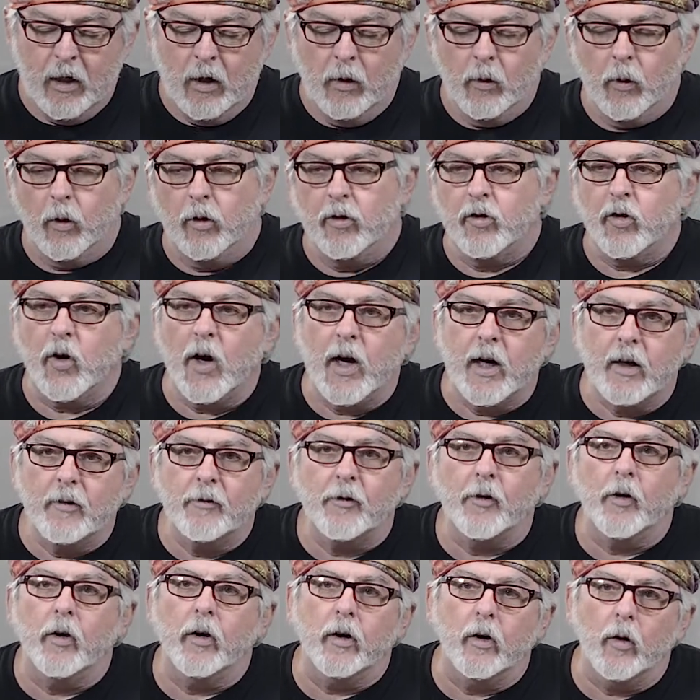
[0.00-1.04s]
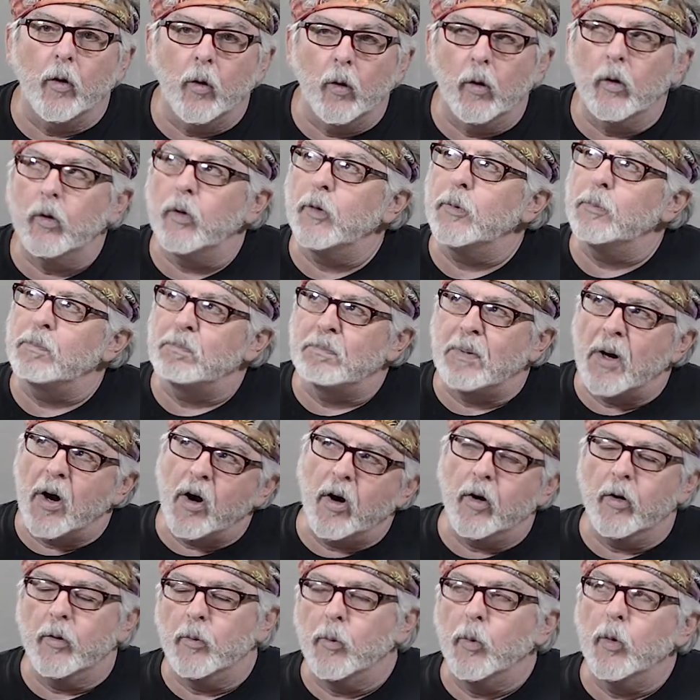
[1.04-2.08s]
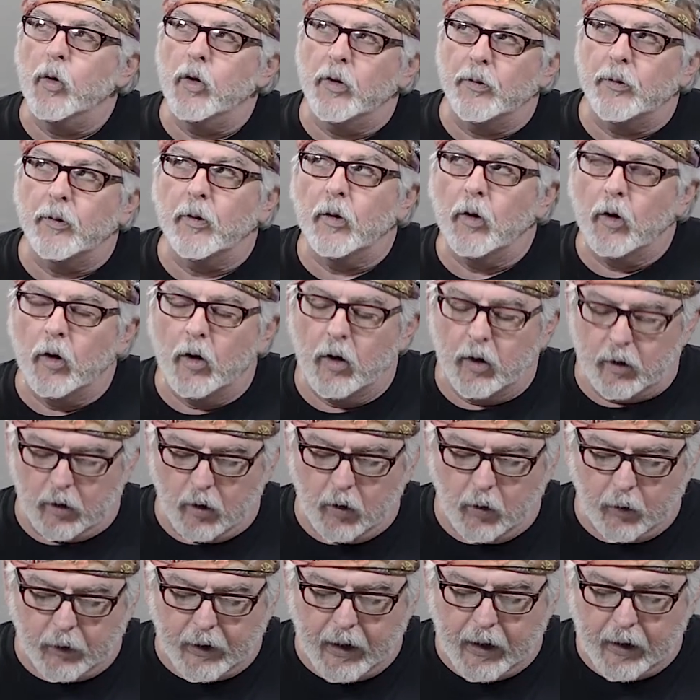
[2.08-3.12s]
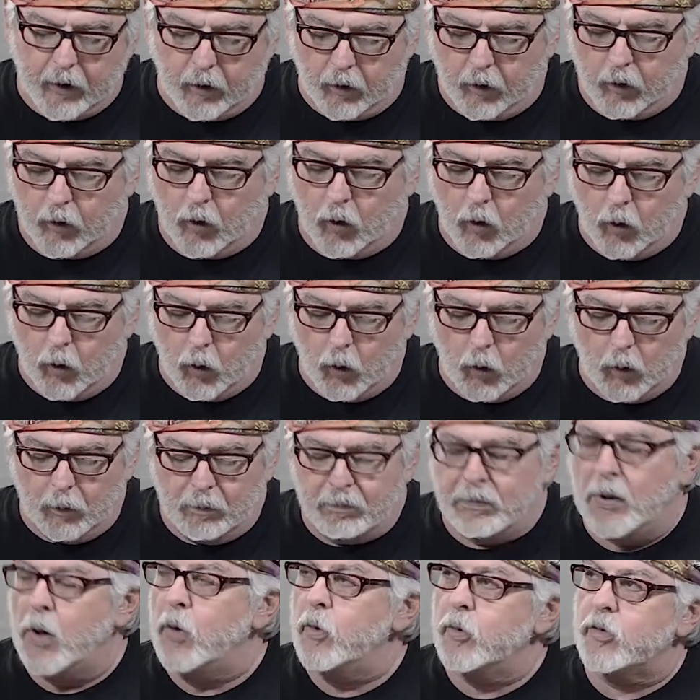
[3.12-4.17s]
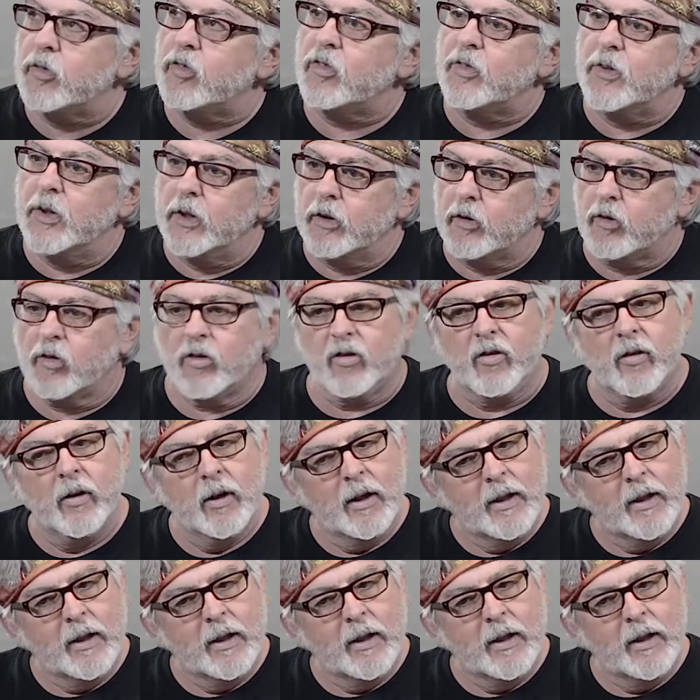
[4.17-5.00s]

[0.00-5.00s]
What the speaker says: We're trying for an old barnwood look, okay, or an old post that's